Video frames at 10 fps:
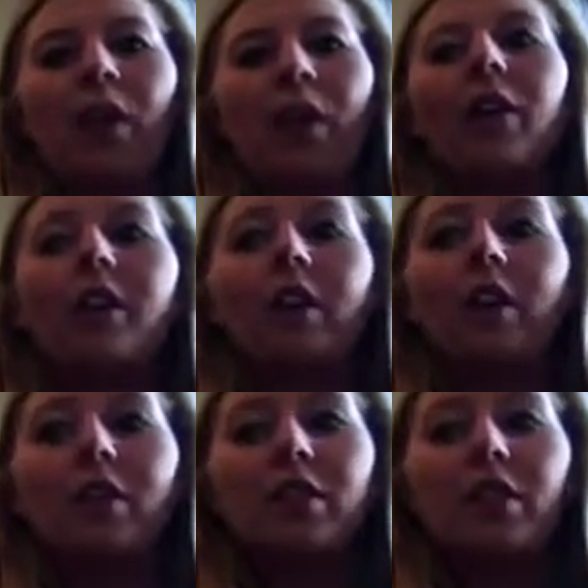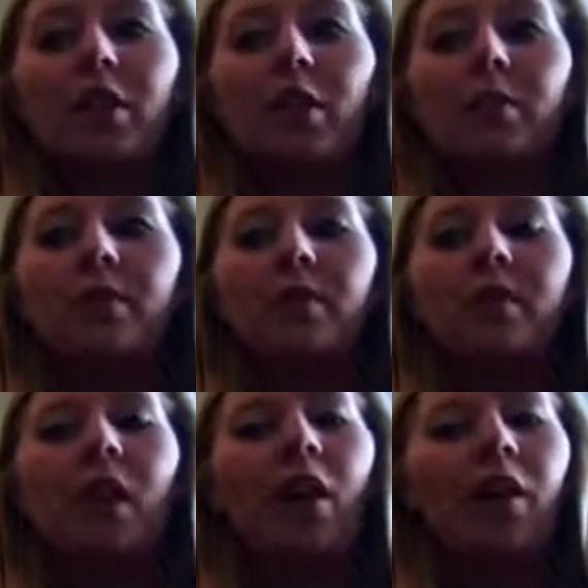are living in nursing homes,
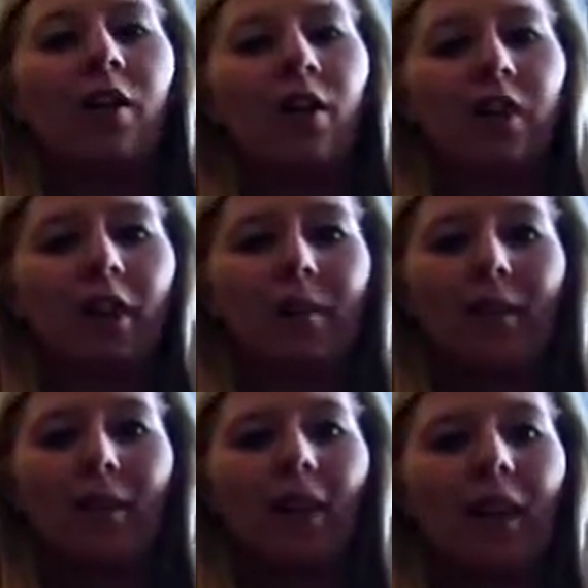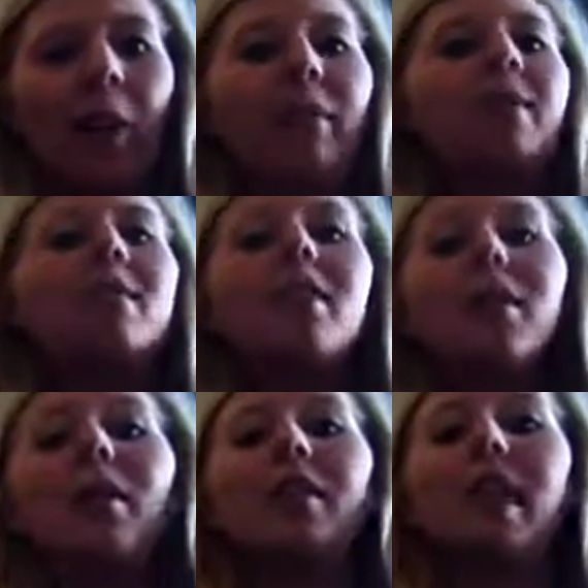not all of their family can come and see
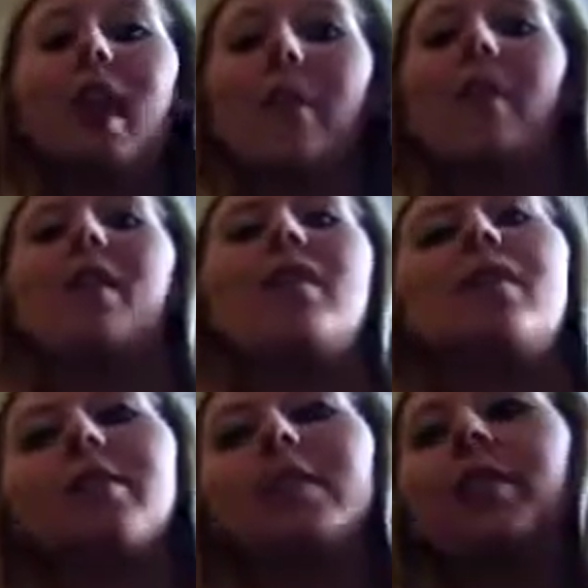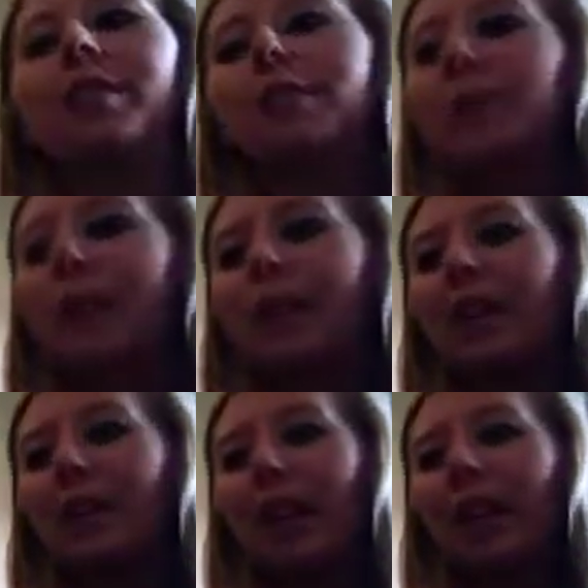them all the time. So just
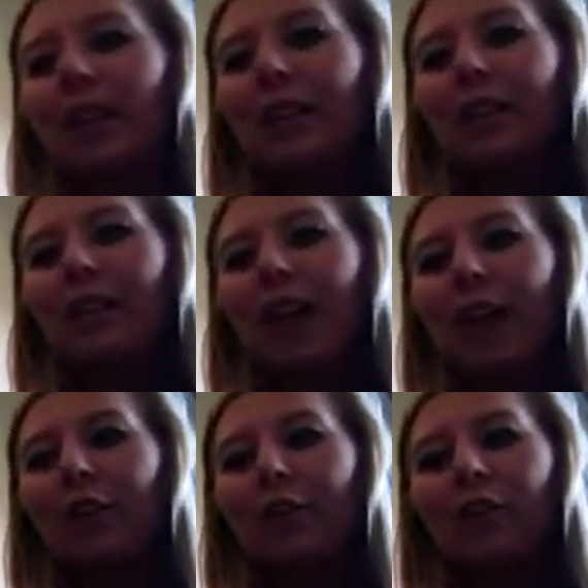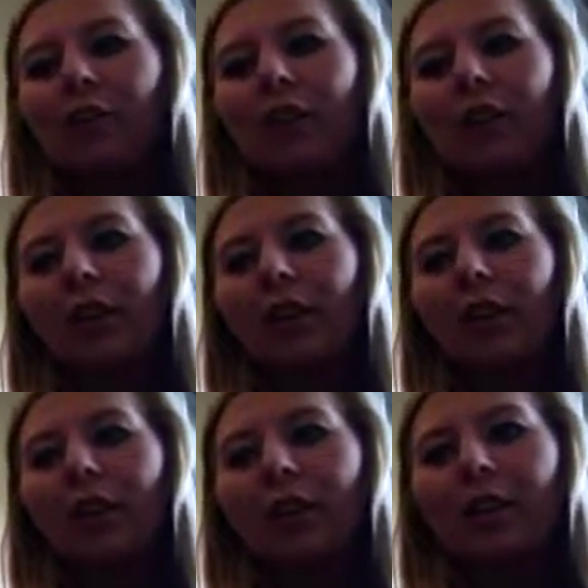being that extra
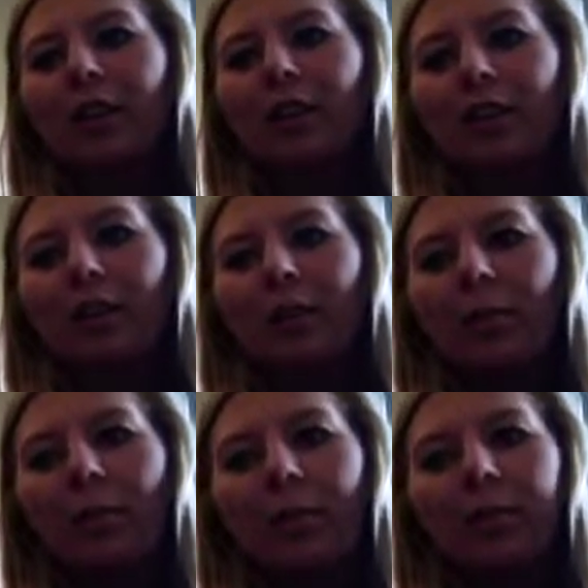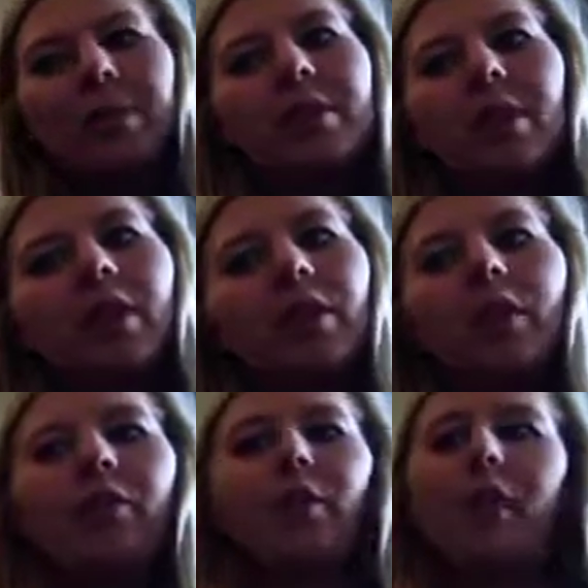boost
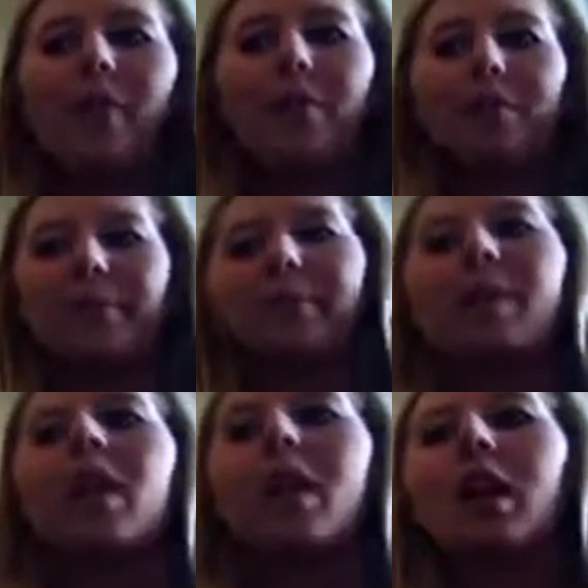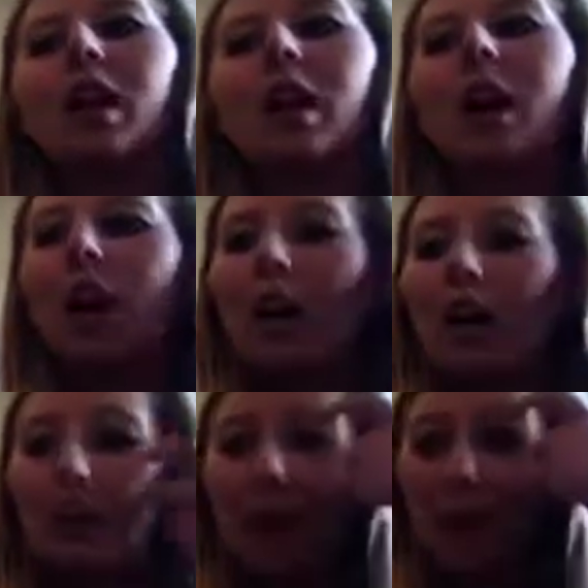for them.
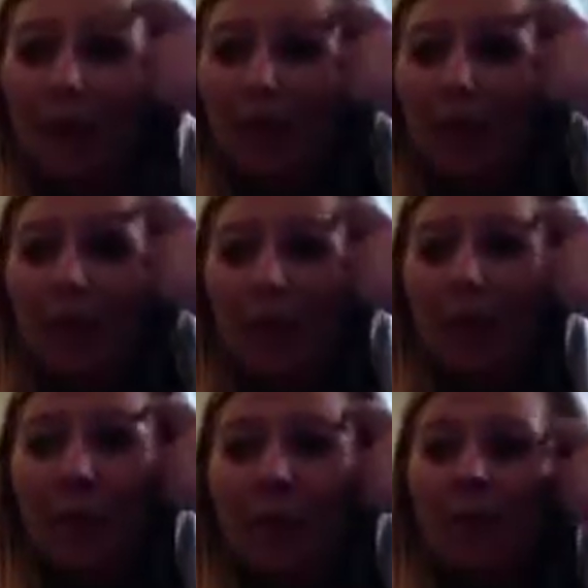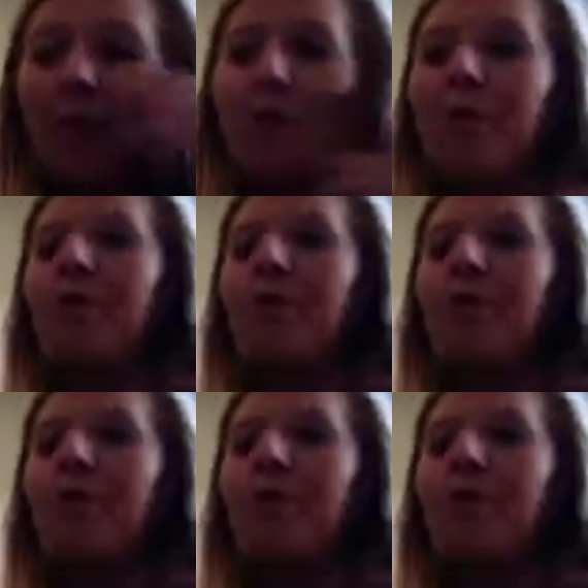What have I learned about myself throughout